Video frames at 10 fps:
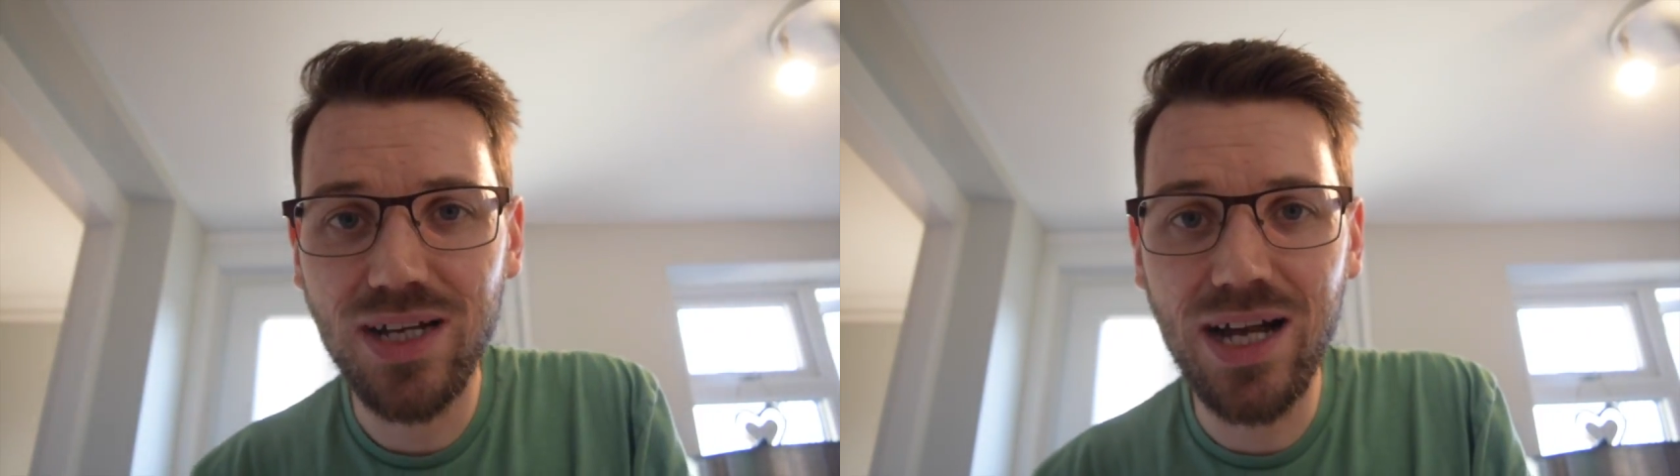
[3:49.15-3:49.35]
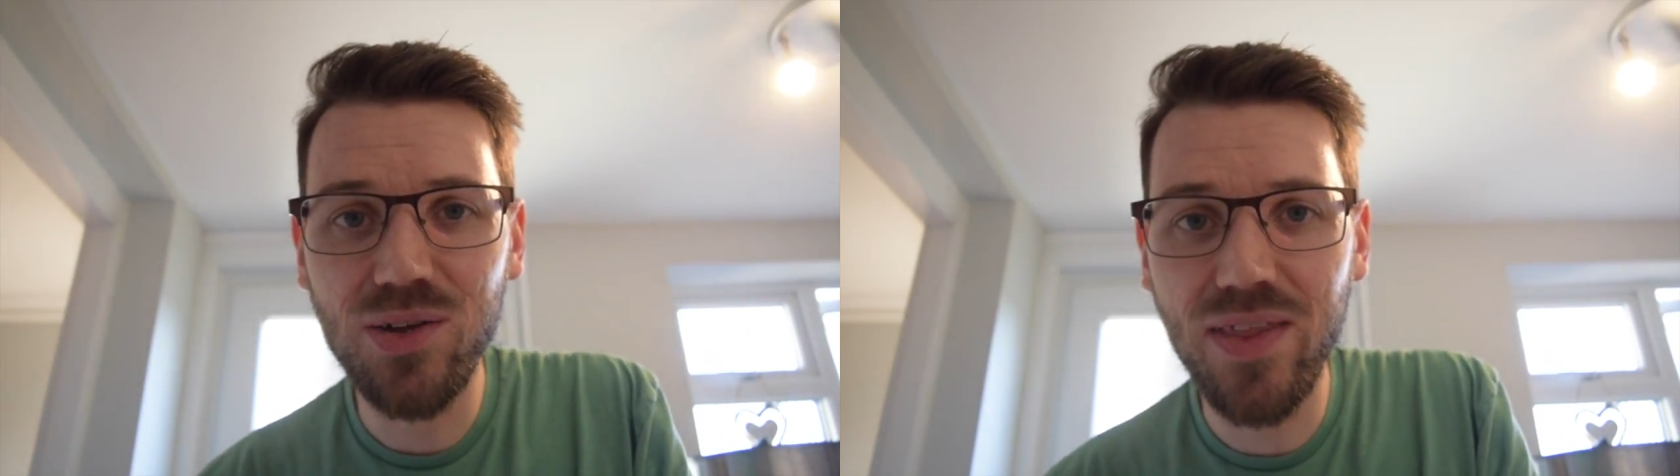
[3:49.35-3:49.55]

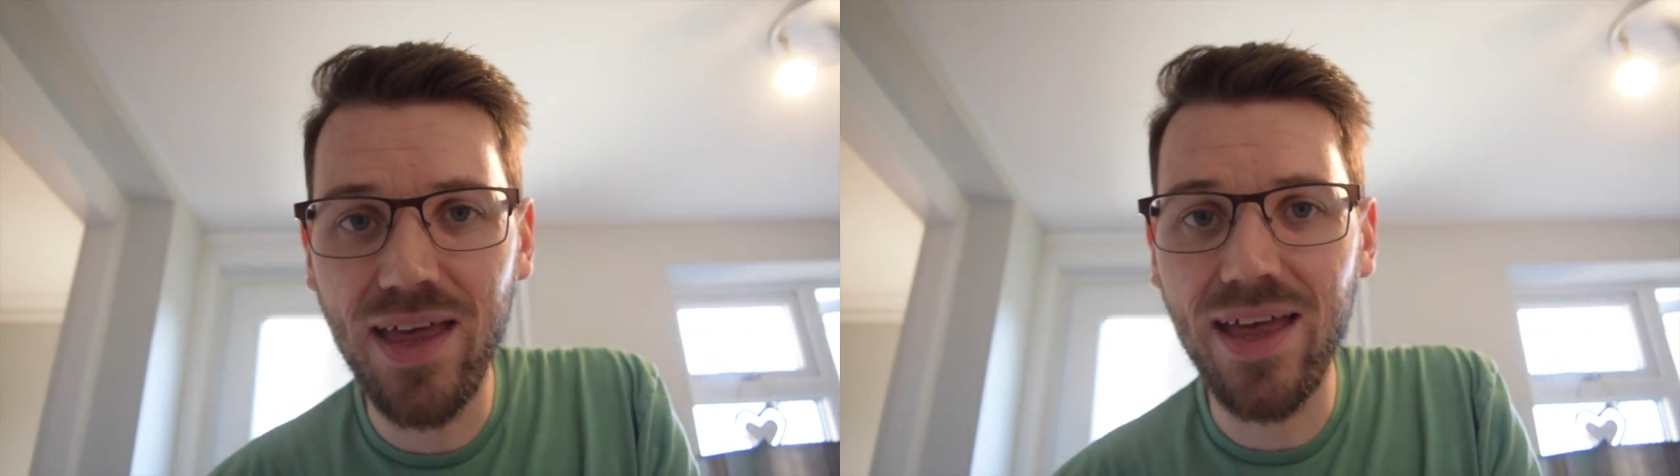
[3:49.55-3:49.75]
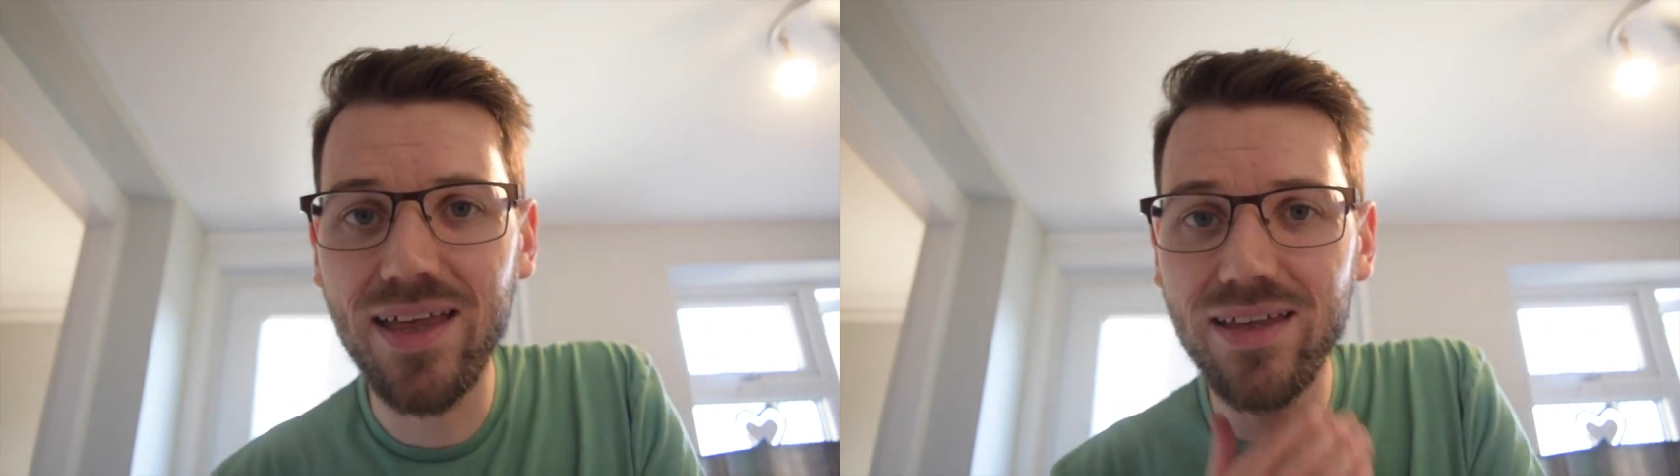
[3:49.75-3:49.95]
out
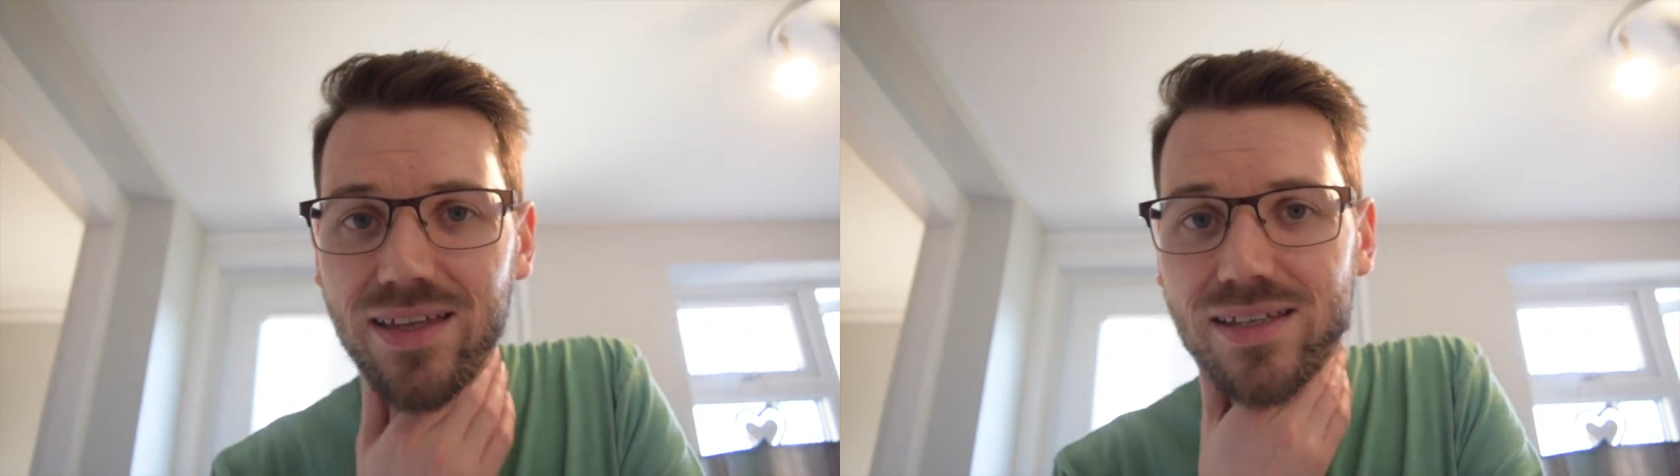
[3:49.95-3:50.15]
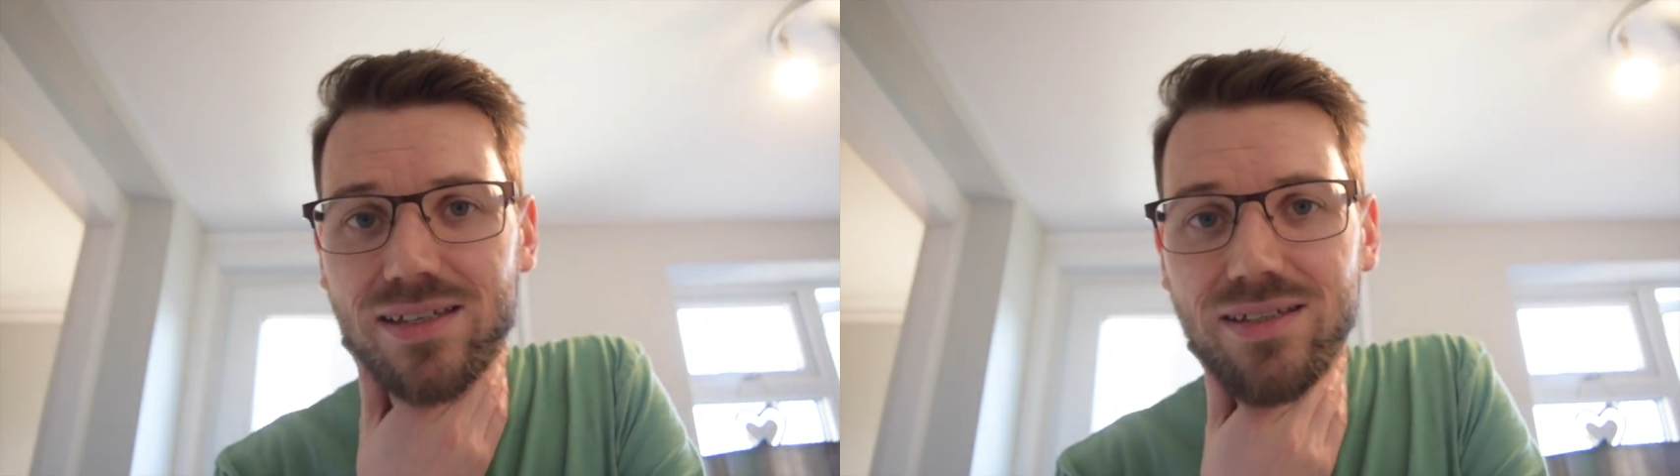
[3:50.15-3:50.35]
there,
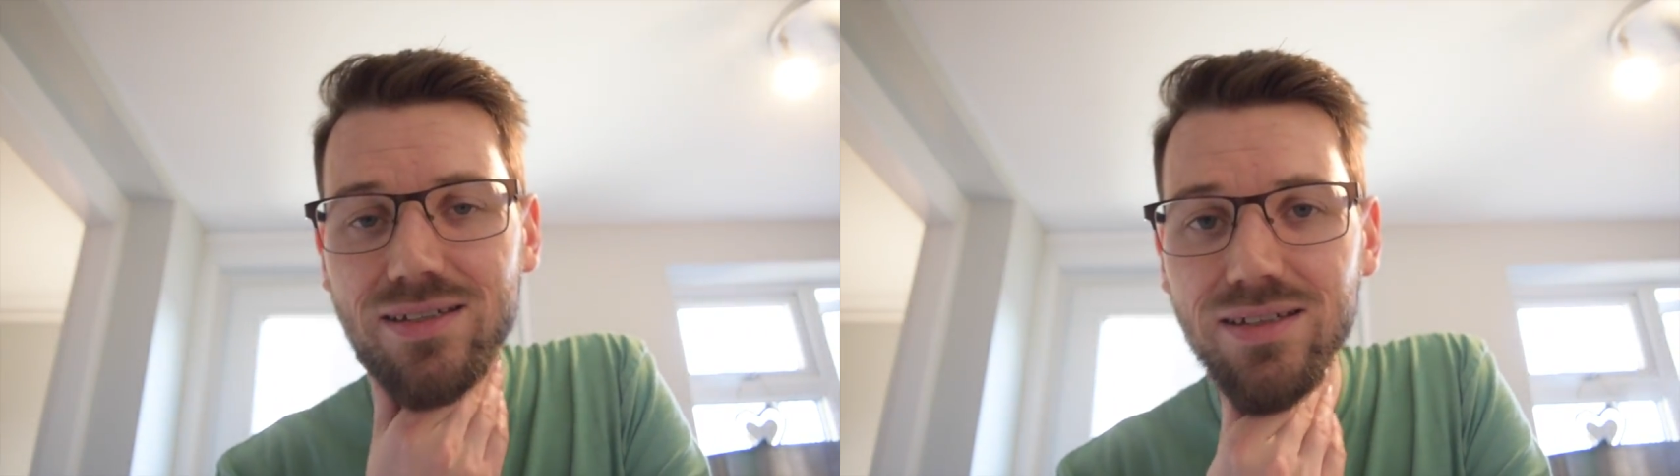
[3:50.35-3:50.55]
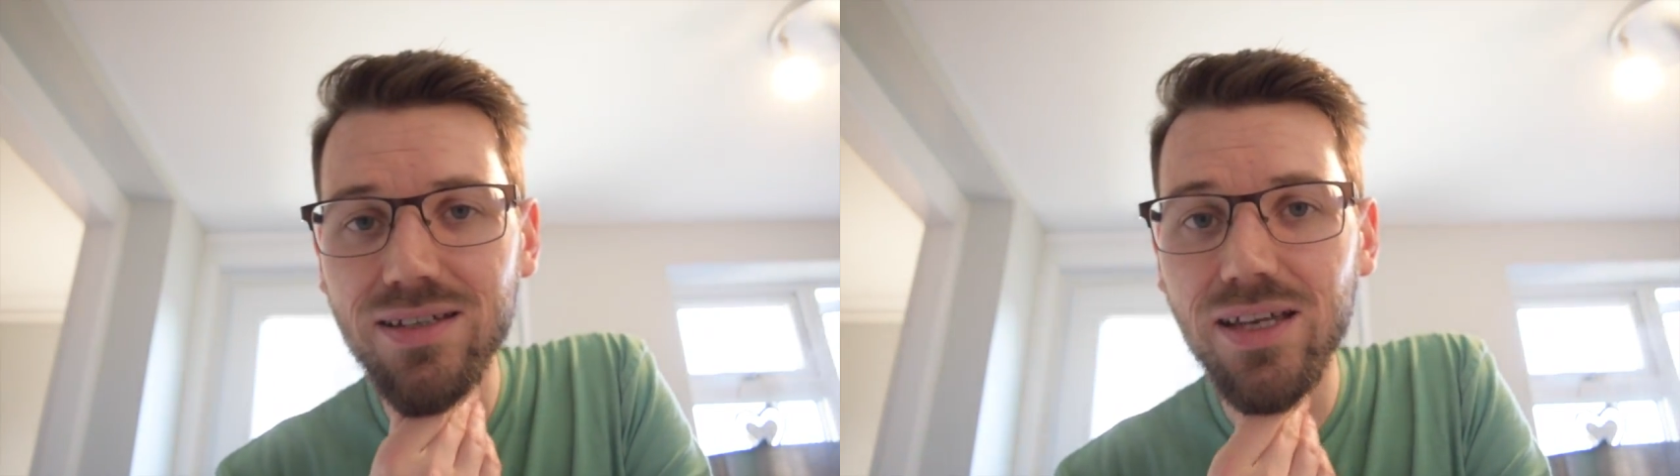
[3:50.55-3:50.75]

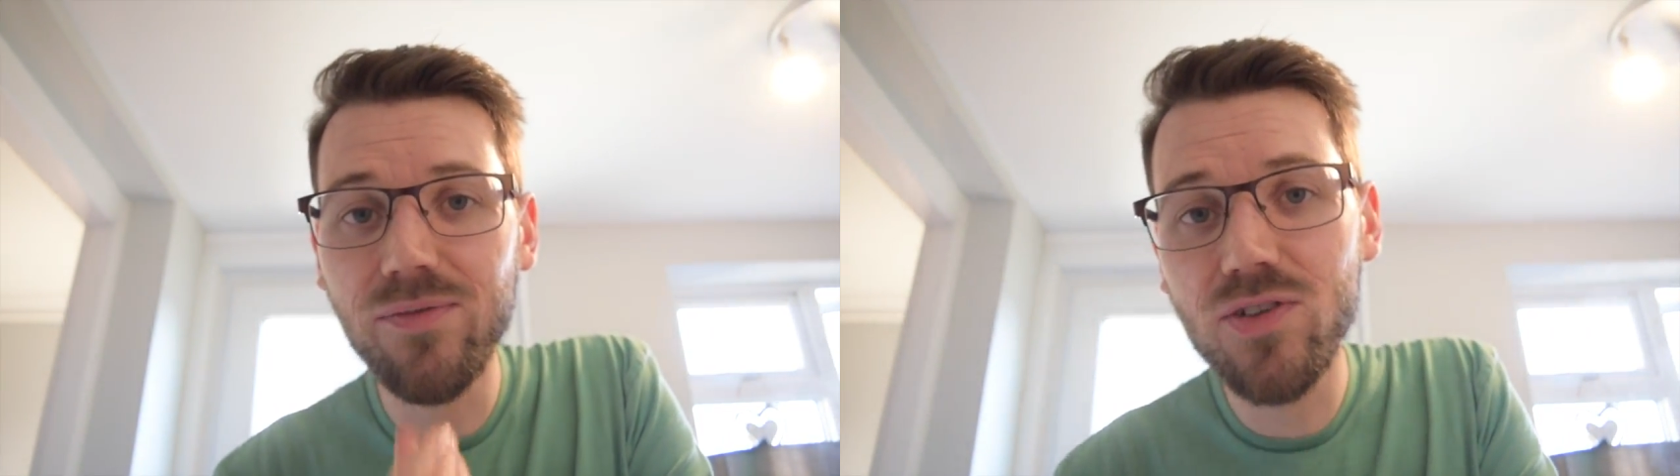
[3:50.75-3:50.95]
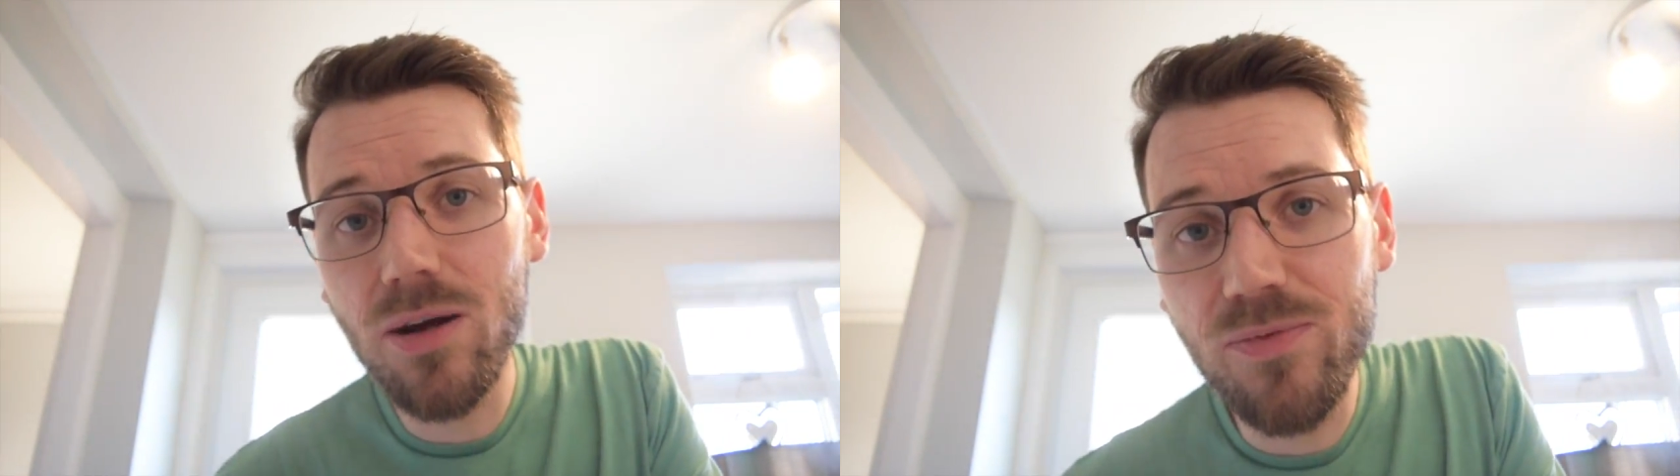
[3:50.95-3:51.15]

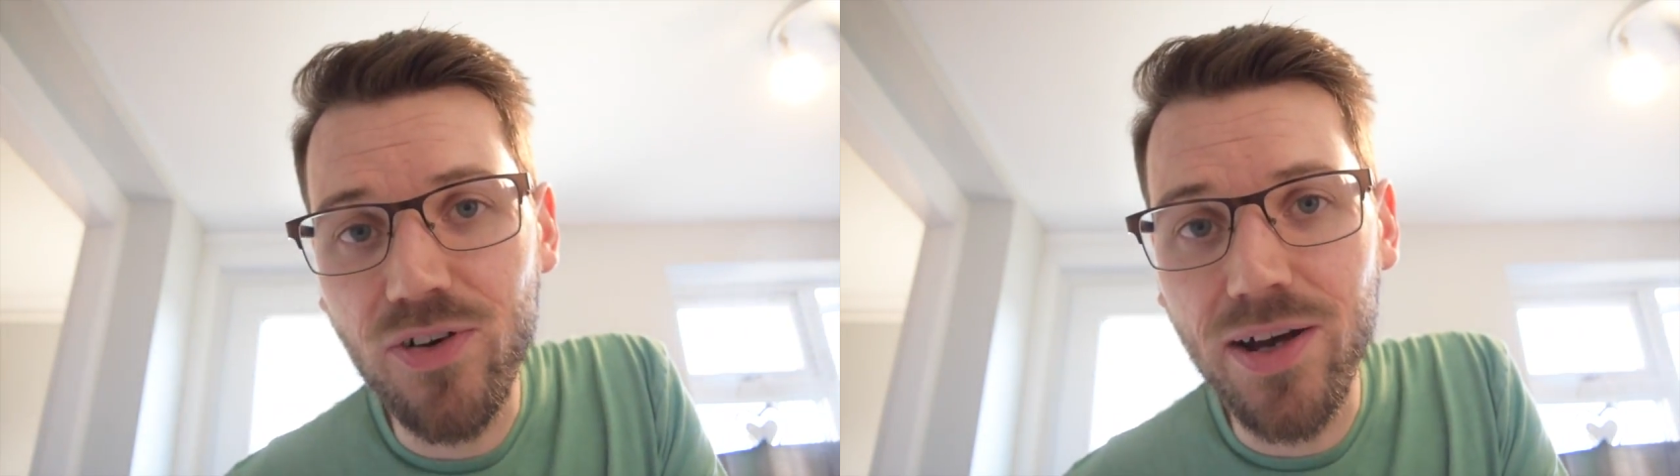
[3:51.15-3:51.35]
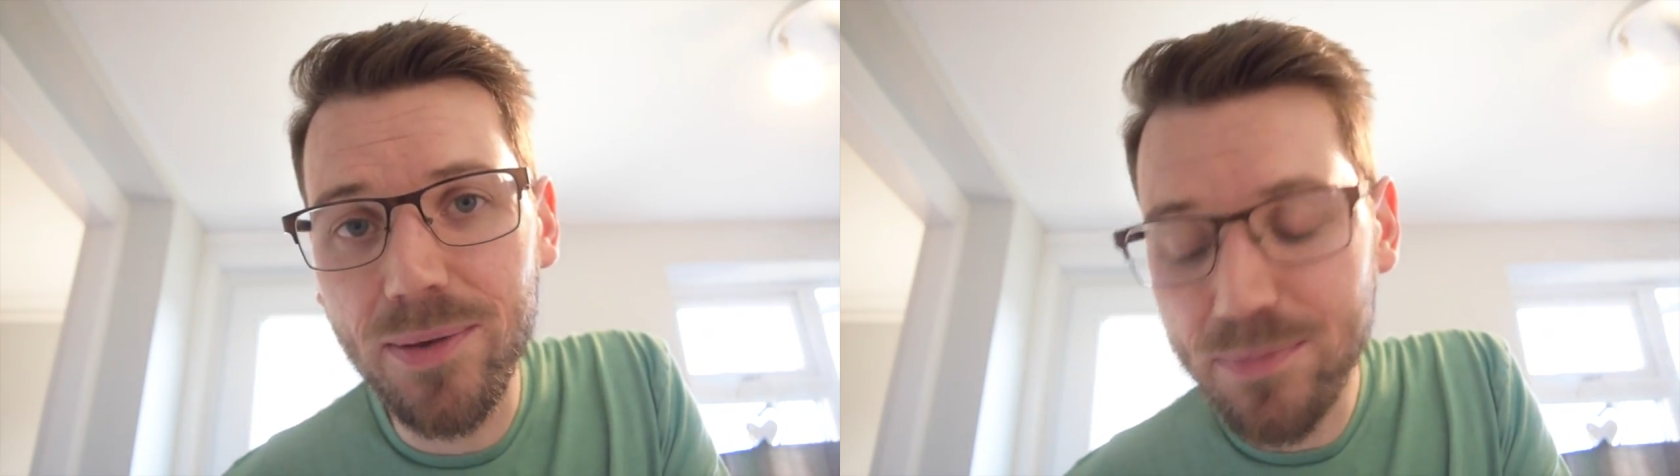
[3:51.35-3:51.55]
if you're up
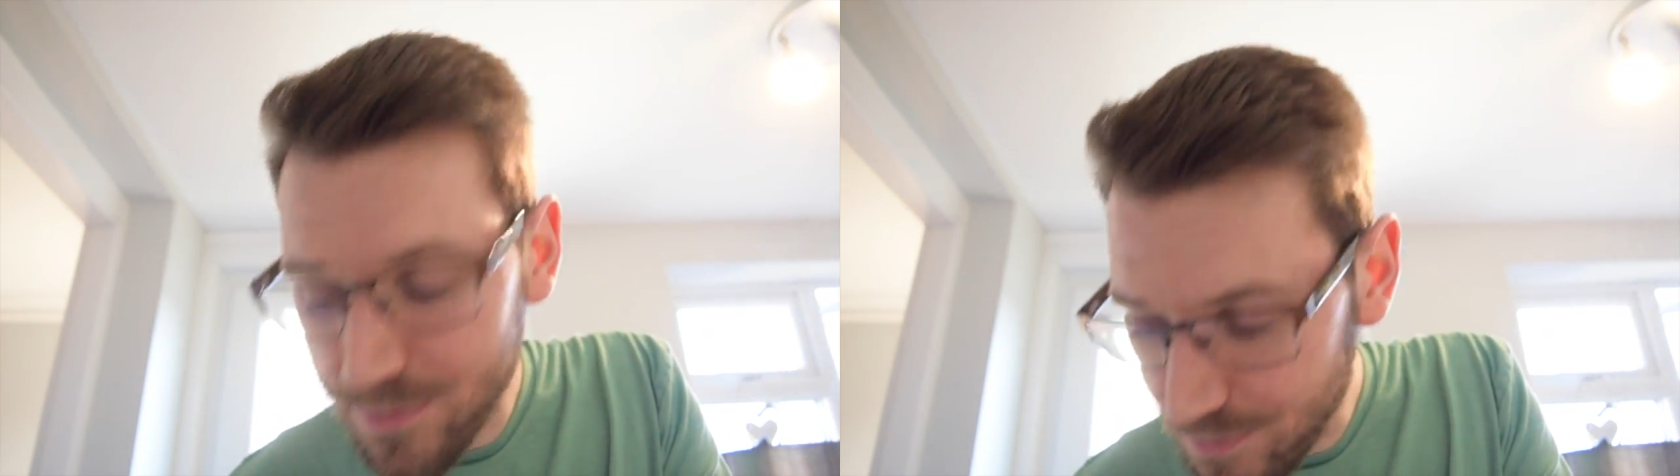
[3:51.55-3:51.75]
for it,